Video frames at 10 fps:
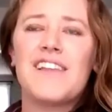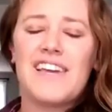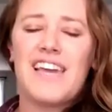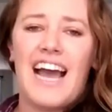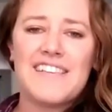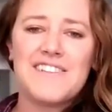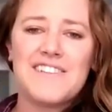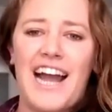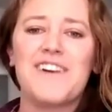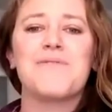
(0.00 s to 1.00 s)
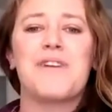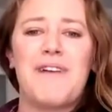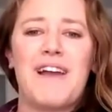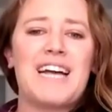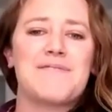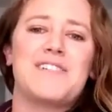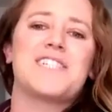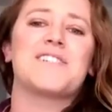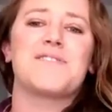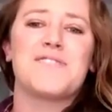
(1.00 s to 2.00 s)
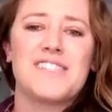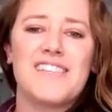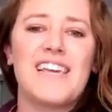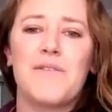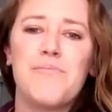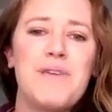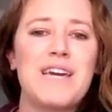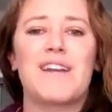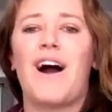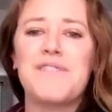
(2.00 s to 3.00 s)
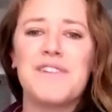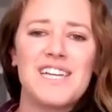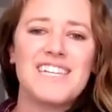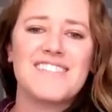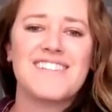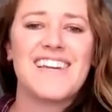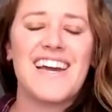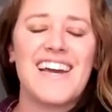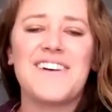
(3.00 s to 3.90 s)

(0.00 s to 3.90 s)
like as a child, one of my aspirations was to like be a novelist. Like I